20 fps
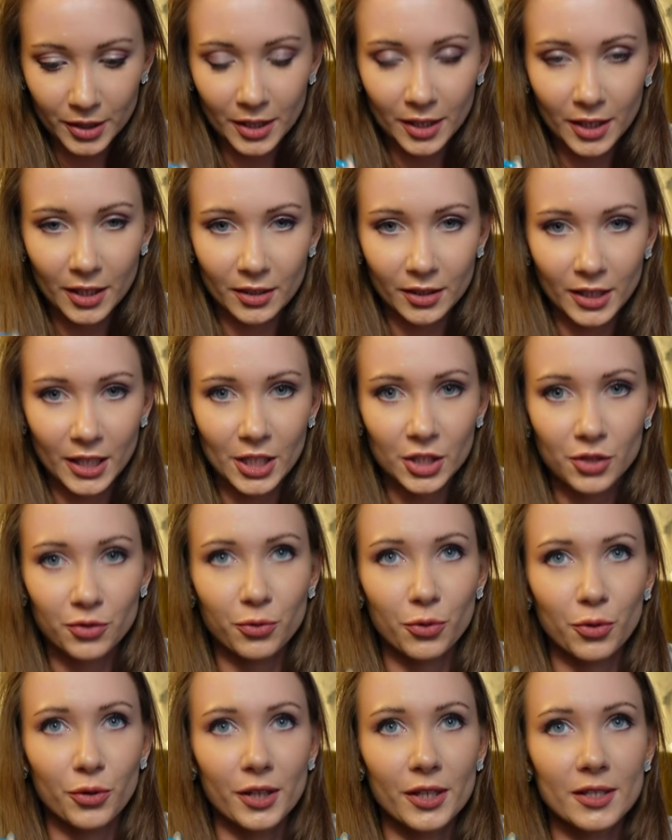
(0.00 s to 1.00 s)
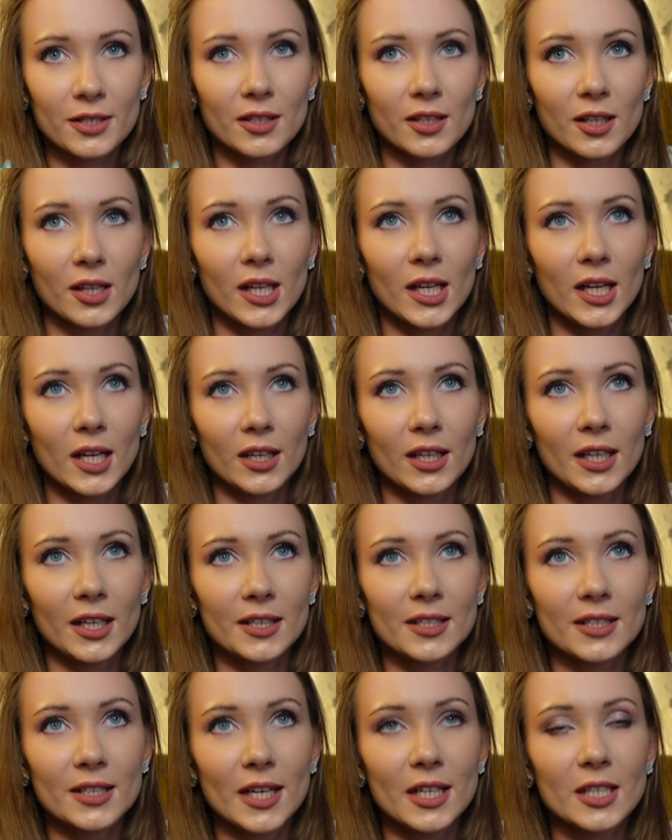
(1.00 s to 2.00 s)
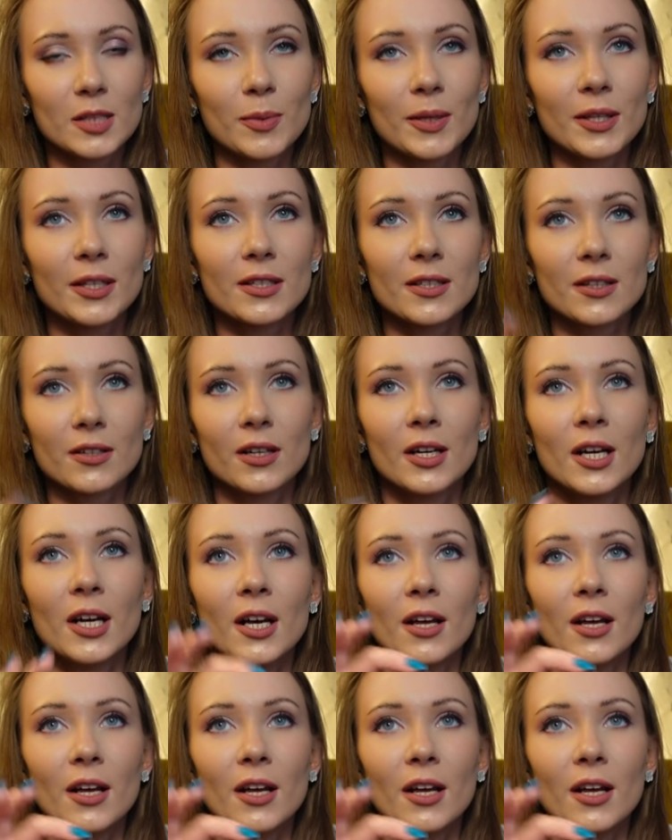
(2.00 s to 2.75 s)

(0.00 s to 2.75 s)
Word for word: in English for these little insects, but these are